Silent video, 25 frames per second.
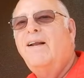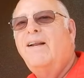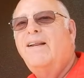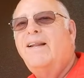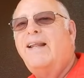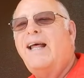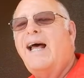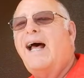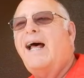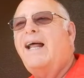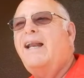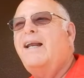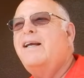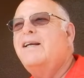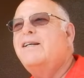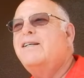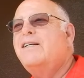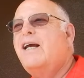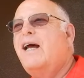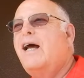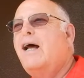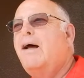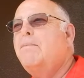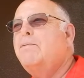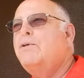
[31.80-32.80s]
That is
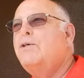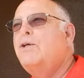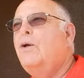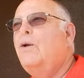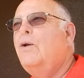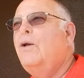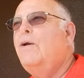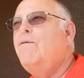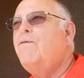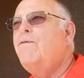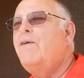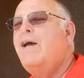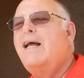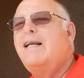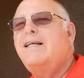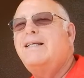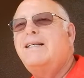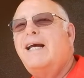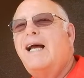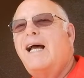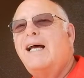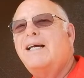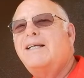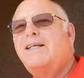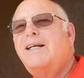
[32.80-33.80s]
absolutely
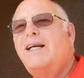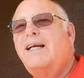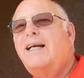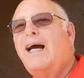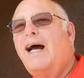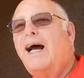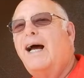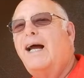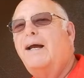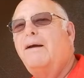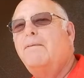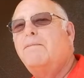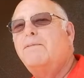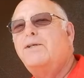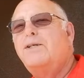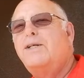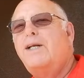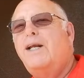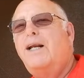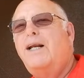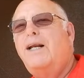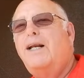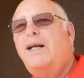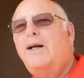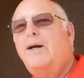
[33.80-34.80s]
fantastic. I am
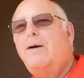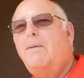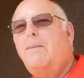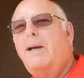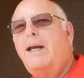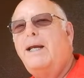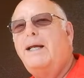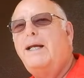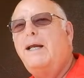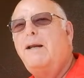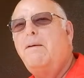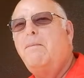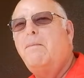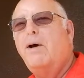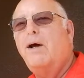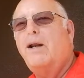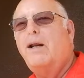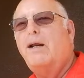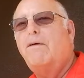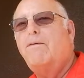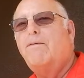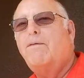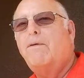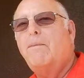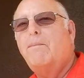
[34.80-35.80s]
sitting here making
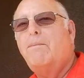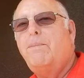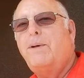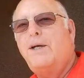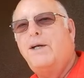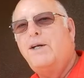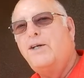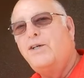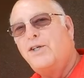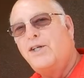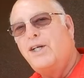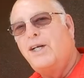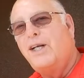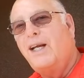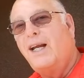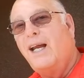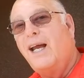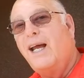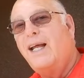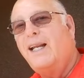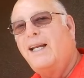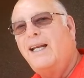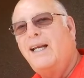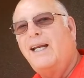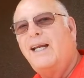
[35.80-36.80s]
money from
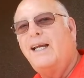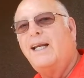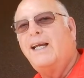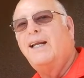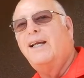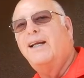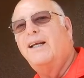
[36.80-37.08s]
PG&E.